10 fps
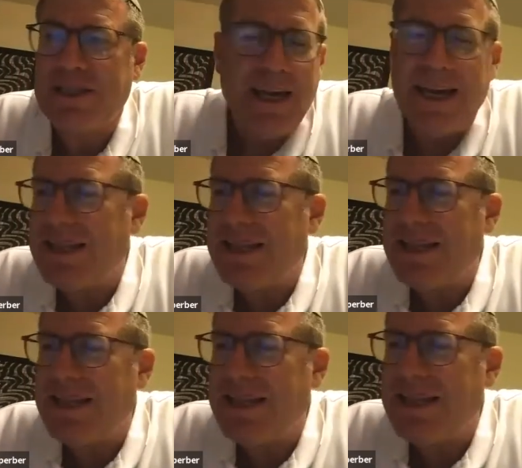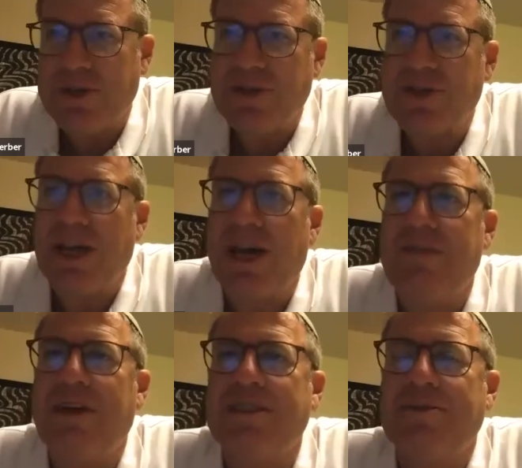in the summer of 1942, in
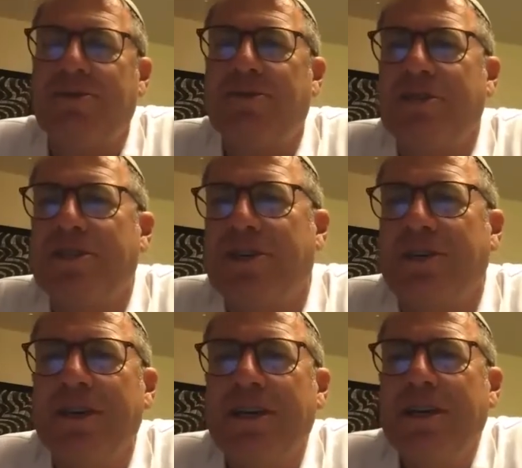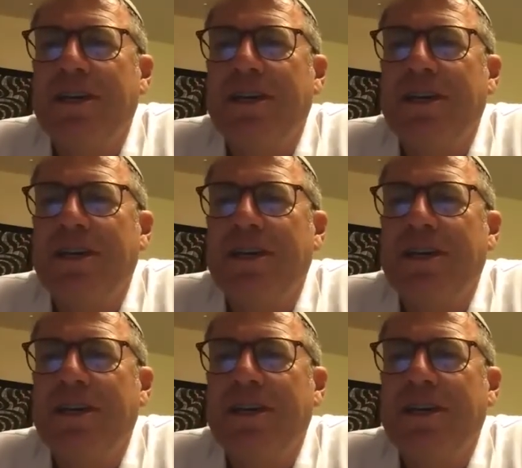July of 1942.